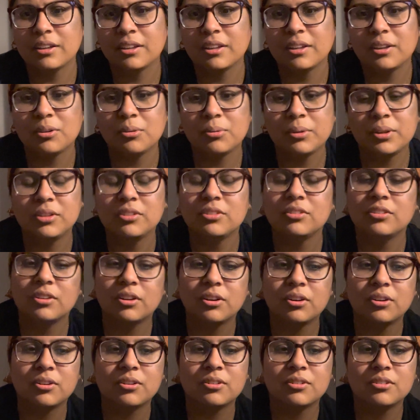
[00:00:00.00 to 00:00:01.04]
like we
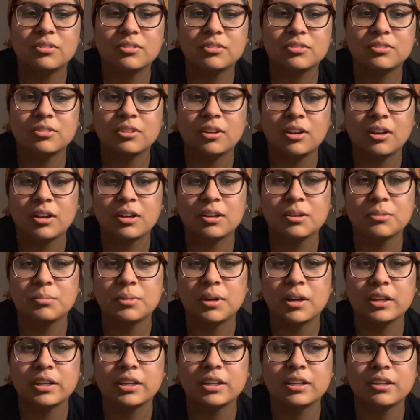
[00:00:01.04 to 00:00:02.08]
don't talk
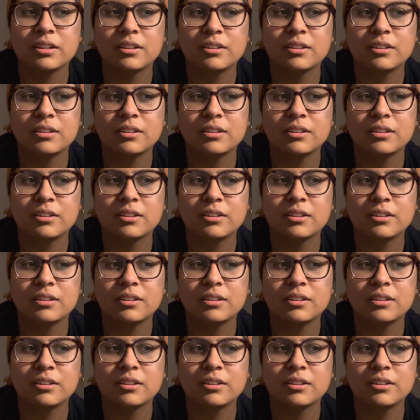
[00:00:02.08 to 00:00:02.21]
about it